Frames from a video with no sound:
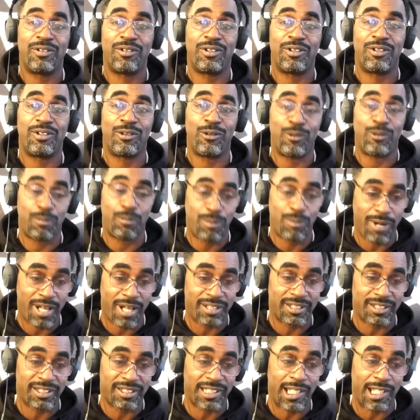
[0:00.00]
on the whole
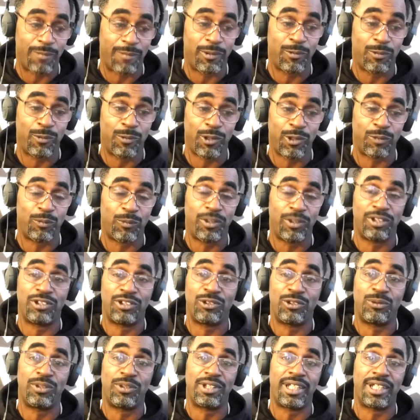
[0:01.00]
project that we worked
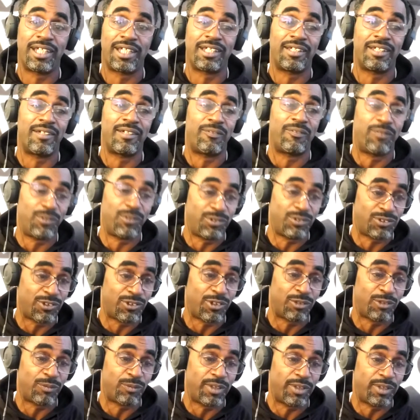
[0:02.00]
with doing like a few
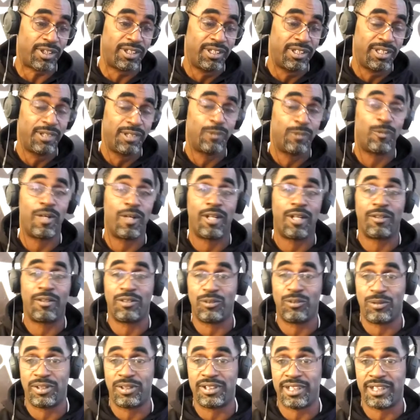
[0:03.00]
songs with, while
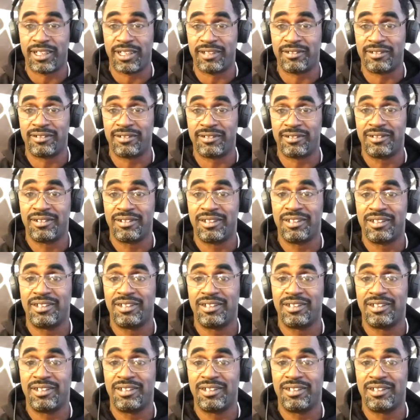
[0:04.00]
I'm doing 10.